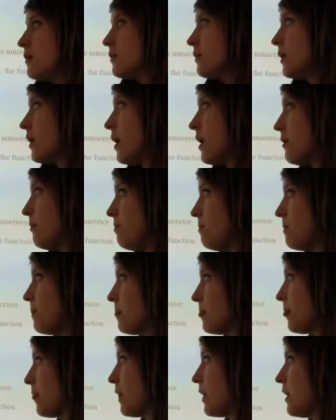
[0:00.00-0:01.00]
Okay?
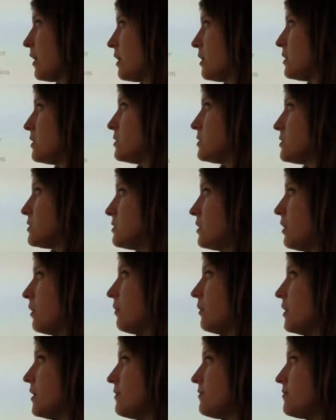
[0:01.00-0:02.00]

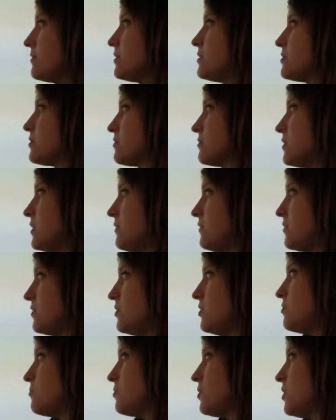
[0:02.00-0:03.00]
So if the degree of the
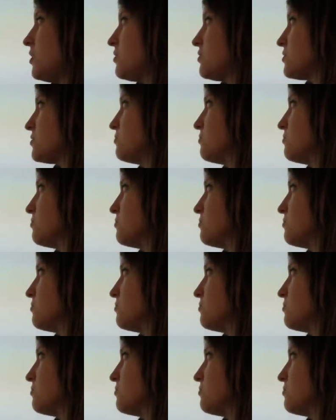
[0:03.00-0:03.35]
numerator is